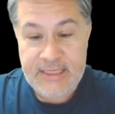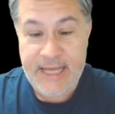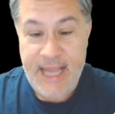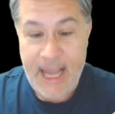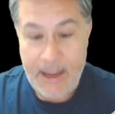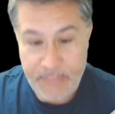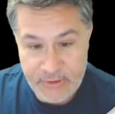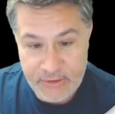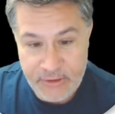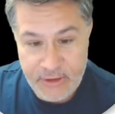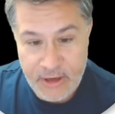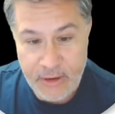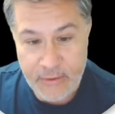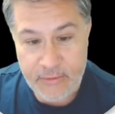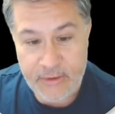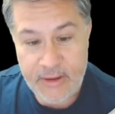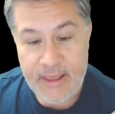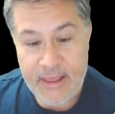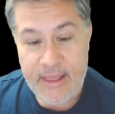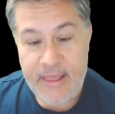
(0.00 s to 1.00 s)
I happen to
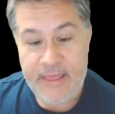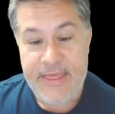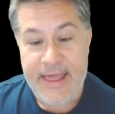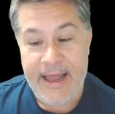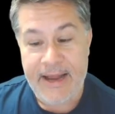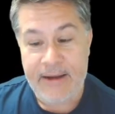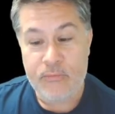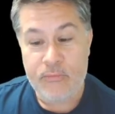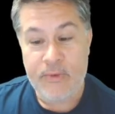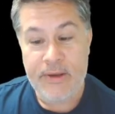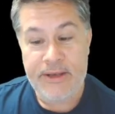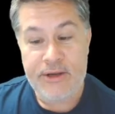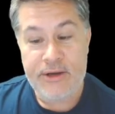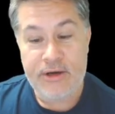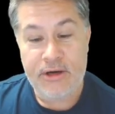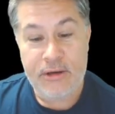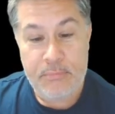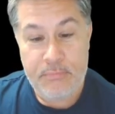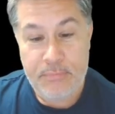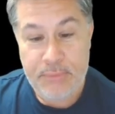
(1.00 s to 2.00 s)
know that when
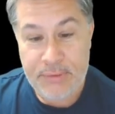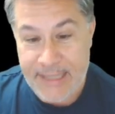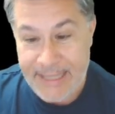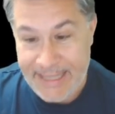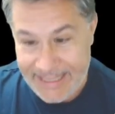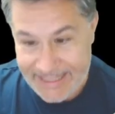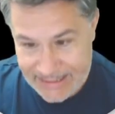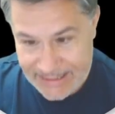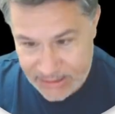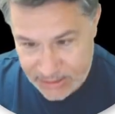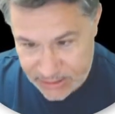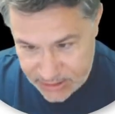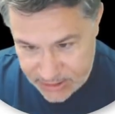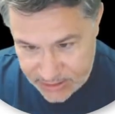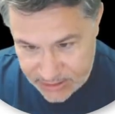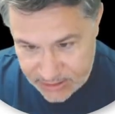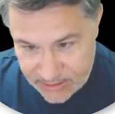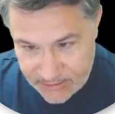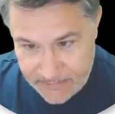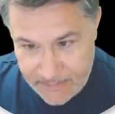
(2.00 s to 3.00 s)
you're blazed,